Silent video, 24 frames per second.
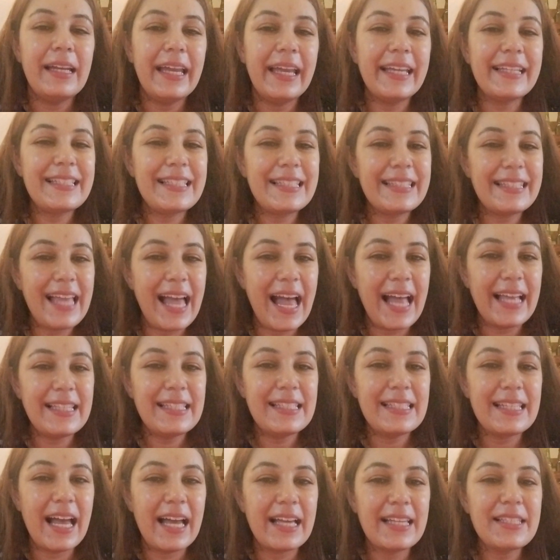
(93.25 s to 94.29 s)
It
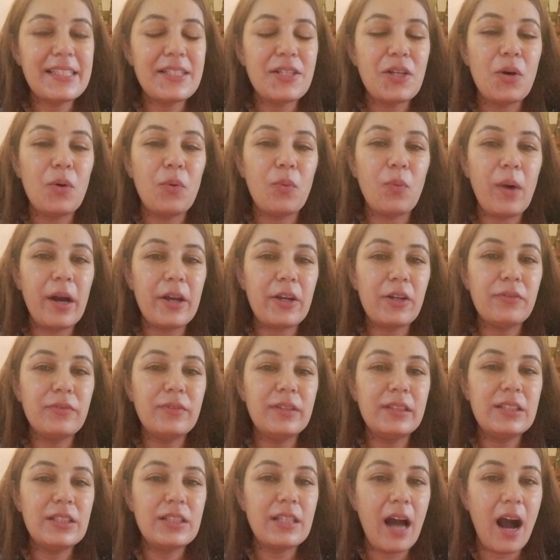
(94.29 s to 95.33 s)
stands as one
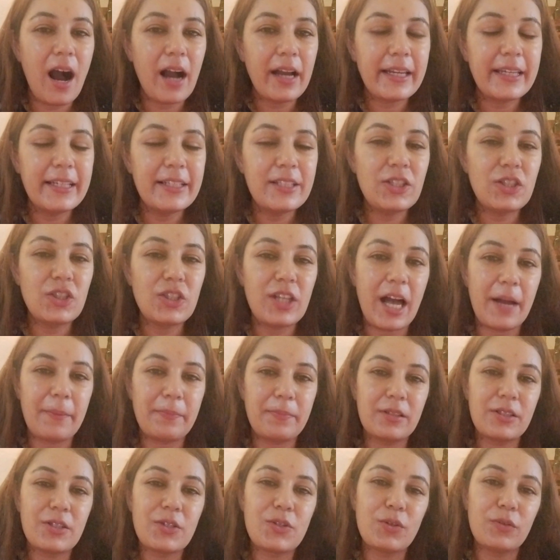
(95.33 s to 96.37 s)
of the darkest
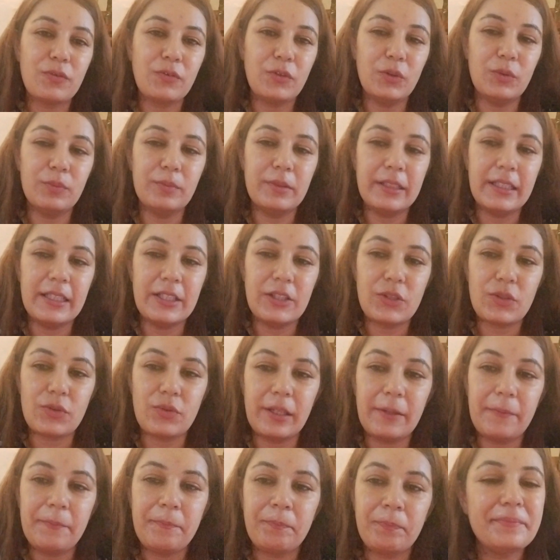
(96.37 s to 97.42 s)
chapters of human
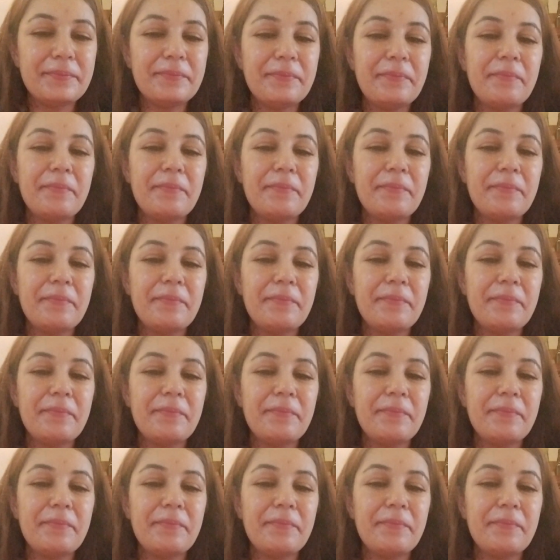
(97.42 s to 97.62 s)
history,